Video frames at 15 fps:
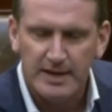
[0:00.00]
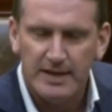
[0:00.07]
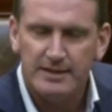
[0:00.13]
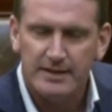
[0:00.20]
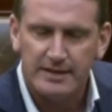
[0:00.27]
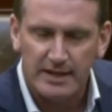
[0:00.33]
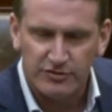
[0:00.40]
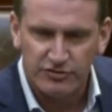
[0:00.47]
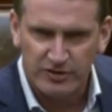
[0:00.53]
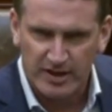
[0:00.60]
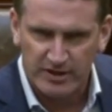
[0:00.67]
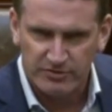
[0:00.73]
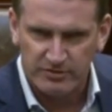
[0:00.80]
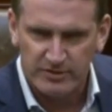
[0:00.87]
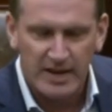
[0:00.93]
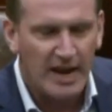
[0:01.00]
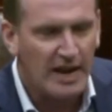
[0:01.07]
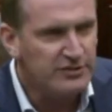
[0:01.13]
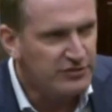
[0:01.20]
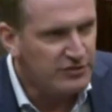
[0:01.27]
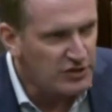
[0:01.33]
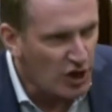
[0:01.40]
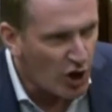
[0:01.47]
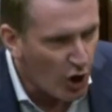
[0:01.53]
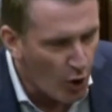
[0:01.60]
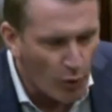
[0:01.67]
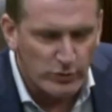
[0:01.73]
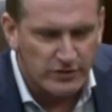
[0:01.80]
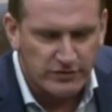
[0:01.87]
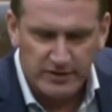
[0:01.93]
than education. It's the
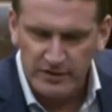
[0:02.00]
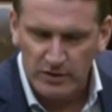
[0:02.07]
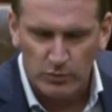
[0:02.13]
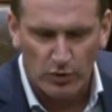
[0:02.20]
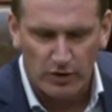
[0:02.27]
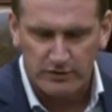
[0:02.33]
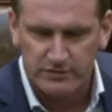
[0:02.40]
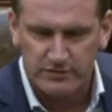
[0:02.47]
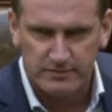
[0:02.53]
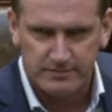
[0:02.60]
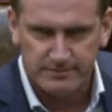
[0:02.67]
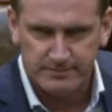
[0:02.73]
only thing that works.